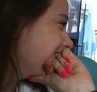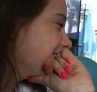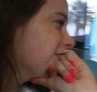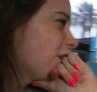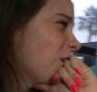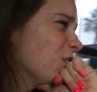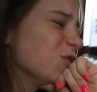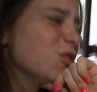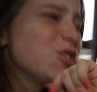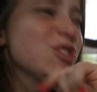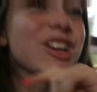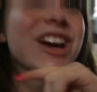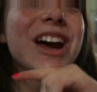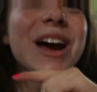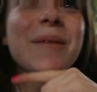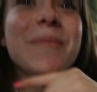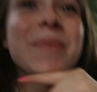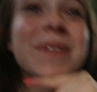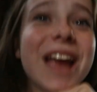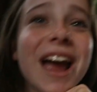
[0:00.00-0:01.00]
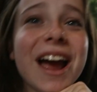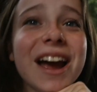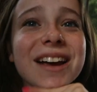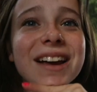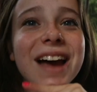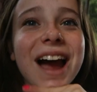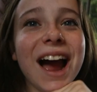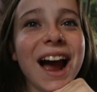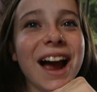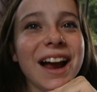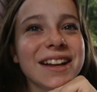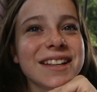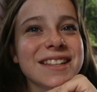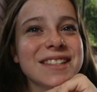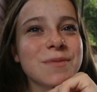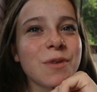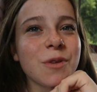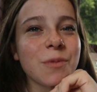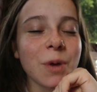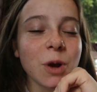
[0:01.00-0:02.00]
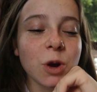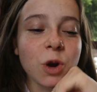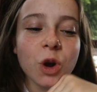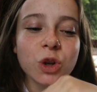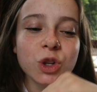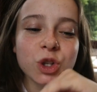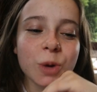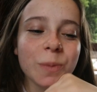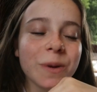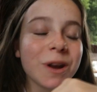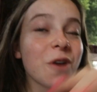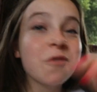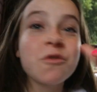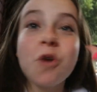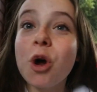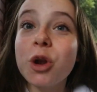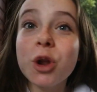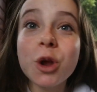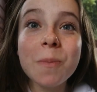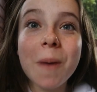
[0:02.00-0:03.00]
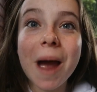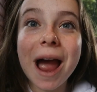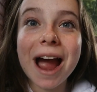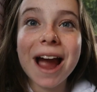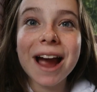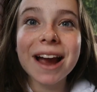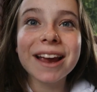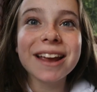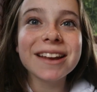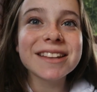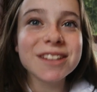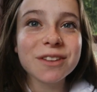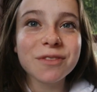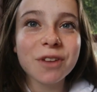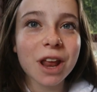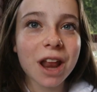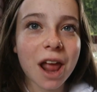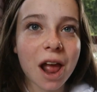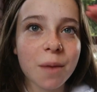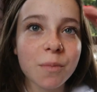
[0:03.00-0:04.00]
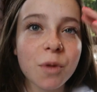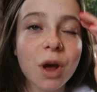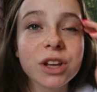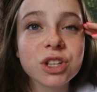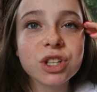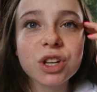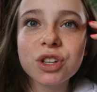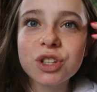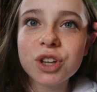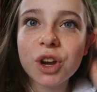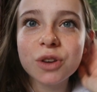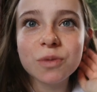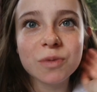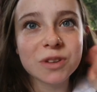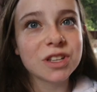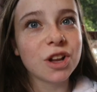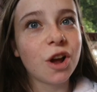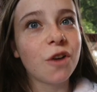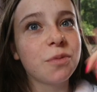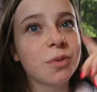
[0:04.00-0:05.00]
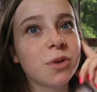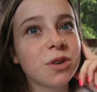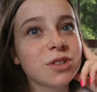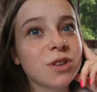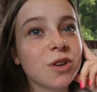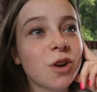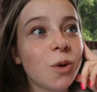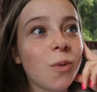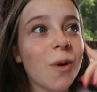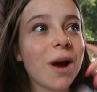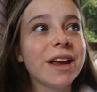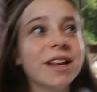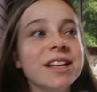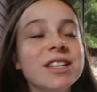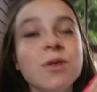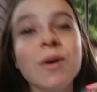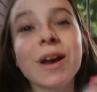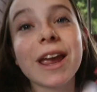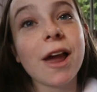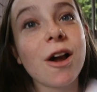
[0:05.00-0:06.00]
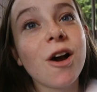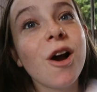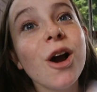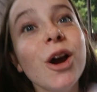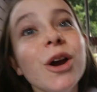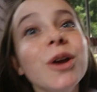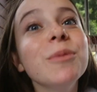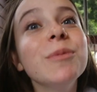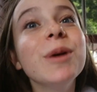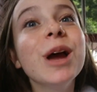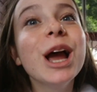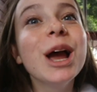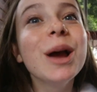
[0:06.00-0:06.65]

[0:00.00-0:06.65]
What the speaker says: Lunch. But yeah, and we've been going shopping. I've got a new bag and stuff like that. I'm not actually going to show you my stuff because I'm going to wait till I get home.